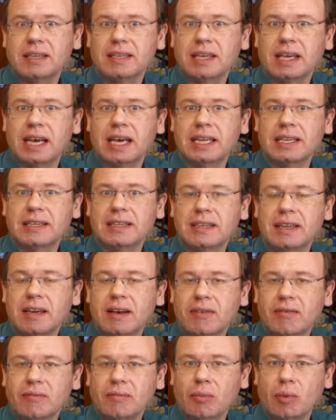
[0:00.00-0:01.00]
and
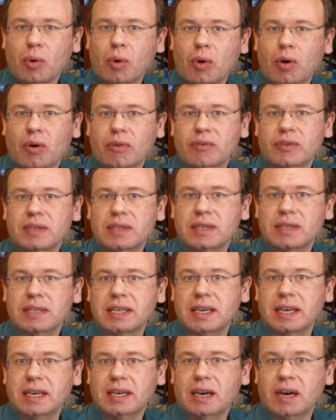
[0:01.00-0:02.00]
more often they
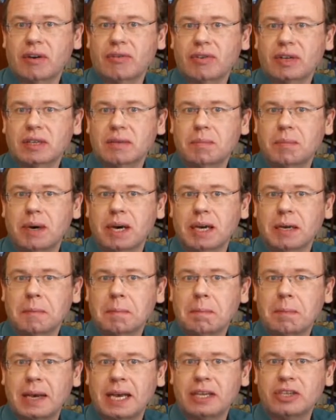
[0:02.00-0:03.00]
are covered by
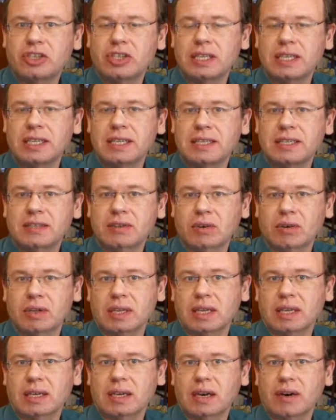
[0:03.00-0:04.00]
bed sheets or
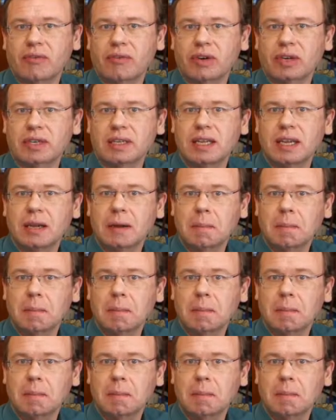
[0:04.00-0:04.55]
they're covered